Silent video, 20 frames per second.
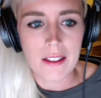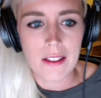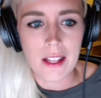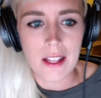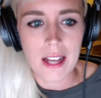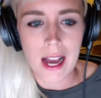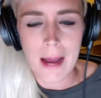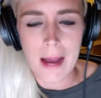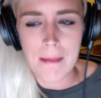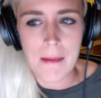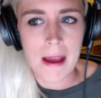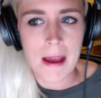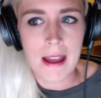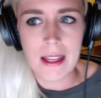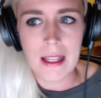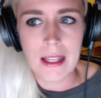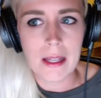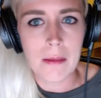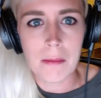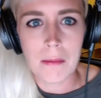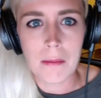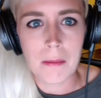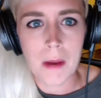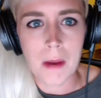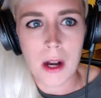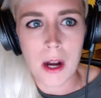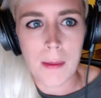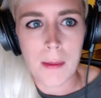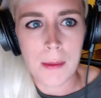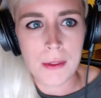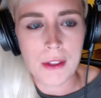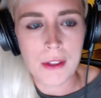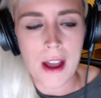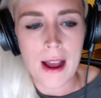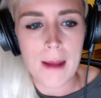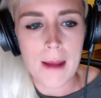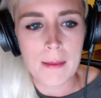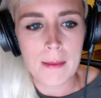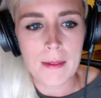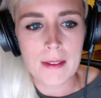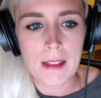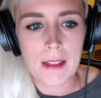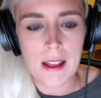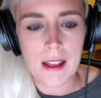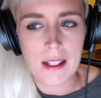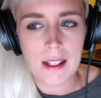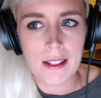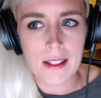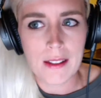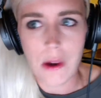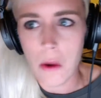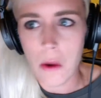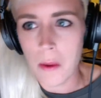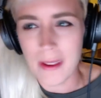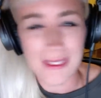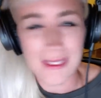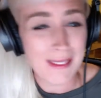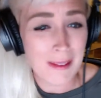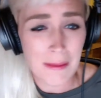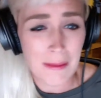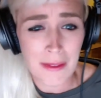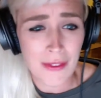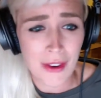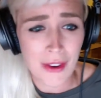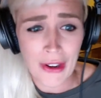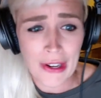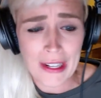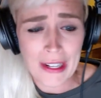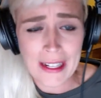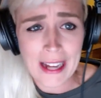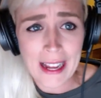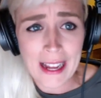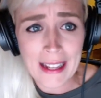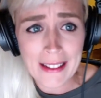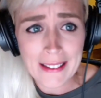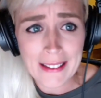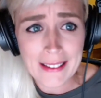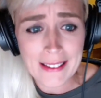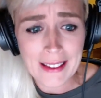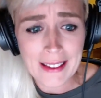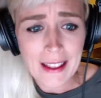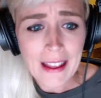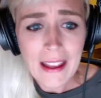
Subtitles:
Like I met him a couple times and he always seemed very nice.